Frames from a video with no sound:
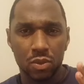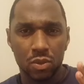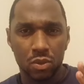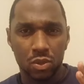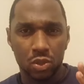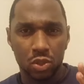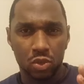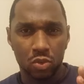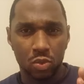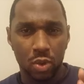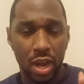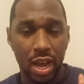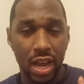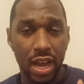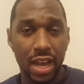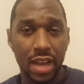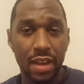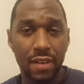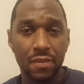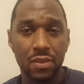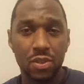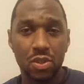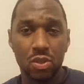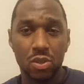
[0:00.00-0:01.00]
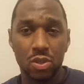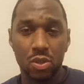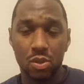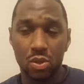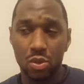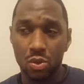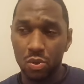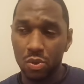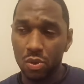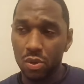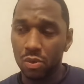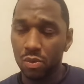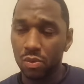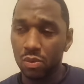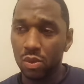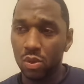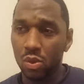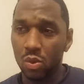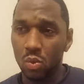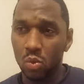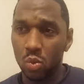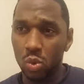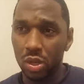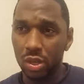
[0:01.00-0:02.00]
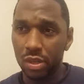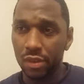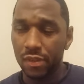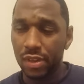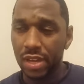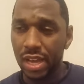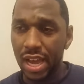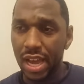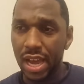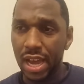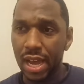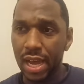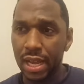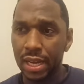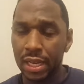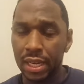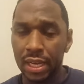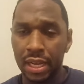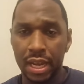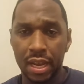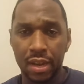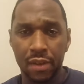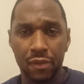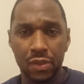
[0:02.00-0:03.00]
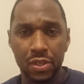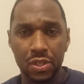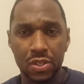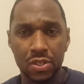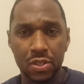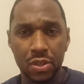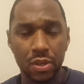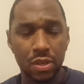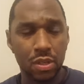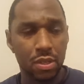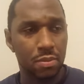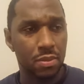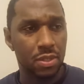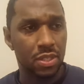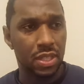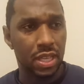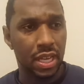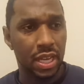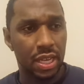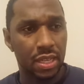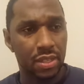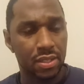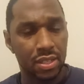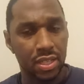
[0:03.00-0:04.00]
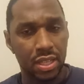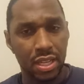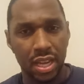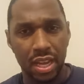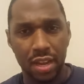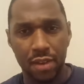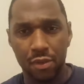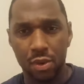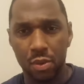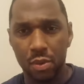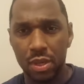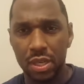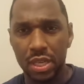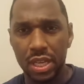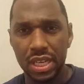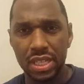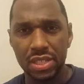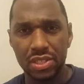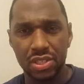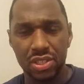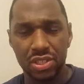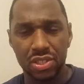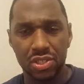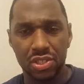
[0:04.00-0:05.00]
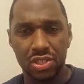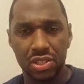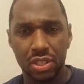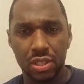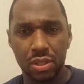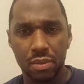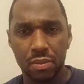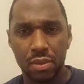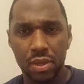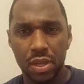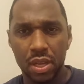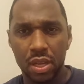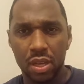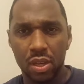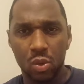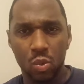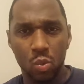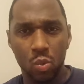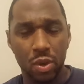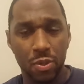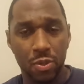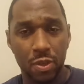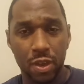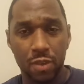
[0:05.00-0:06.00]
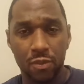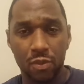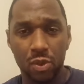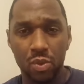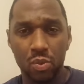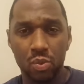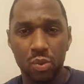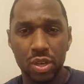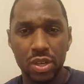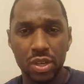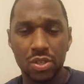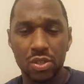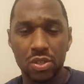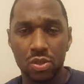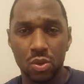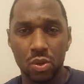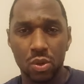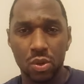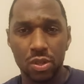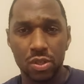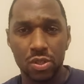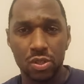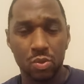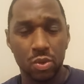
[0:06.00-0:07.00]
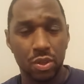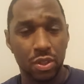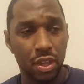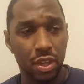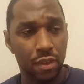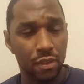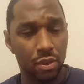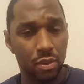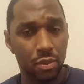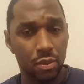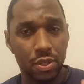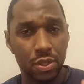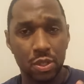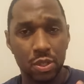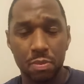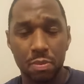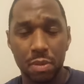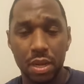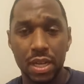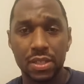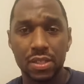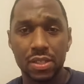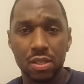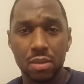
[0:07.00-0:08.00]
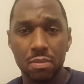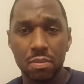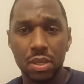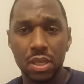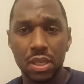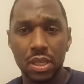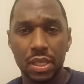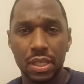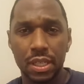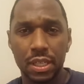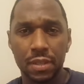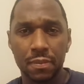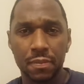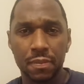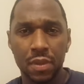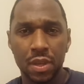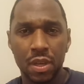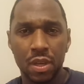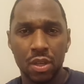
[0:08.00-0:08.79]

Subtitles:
strive to do the will of God in every circumstance, in every relationship, with every resource, with every responsibility.